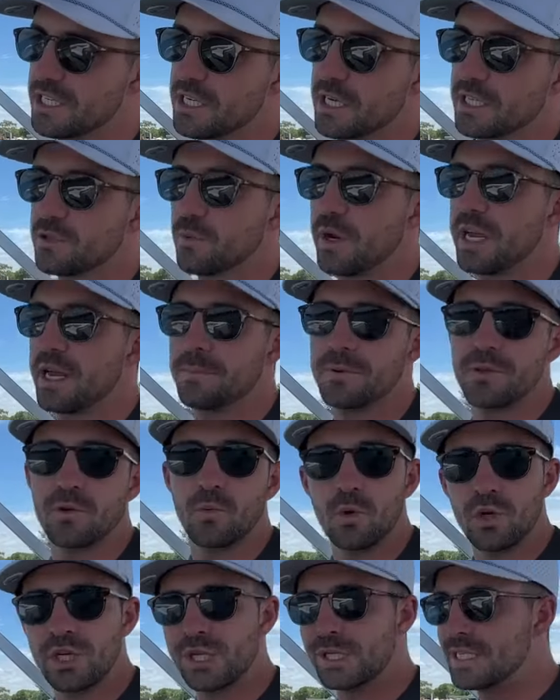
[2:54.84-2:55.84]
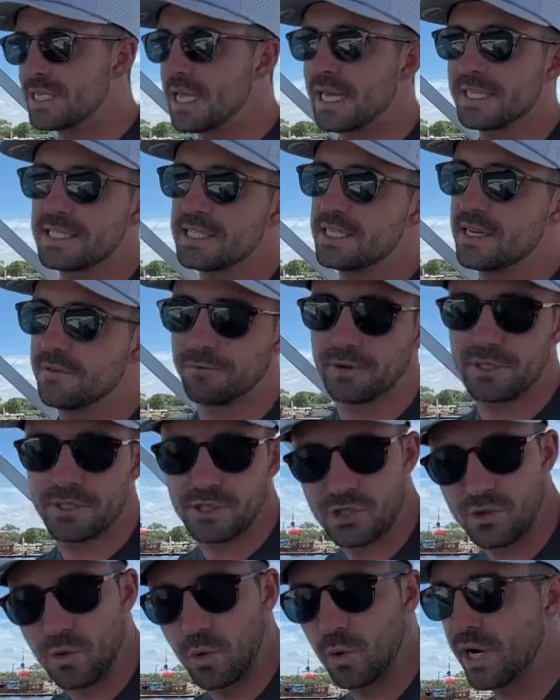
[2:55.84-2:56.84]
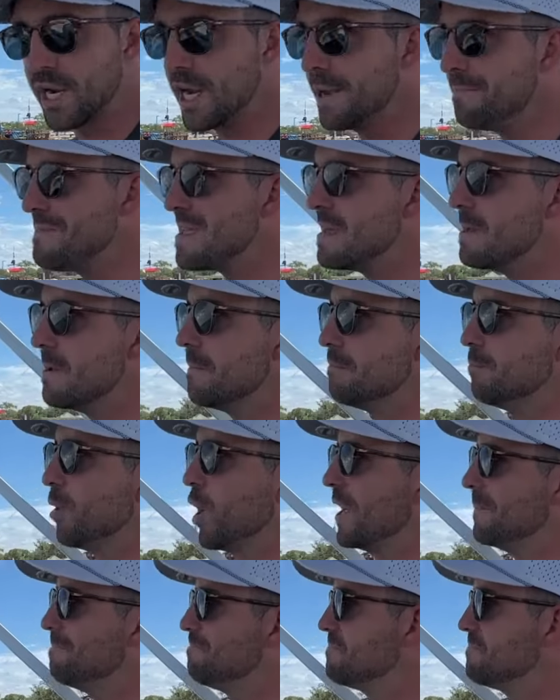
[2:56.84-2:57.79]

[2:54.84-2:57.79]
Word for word: tucked away up in the woods, that's a different story. But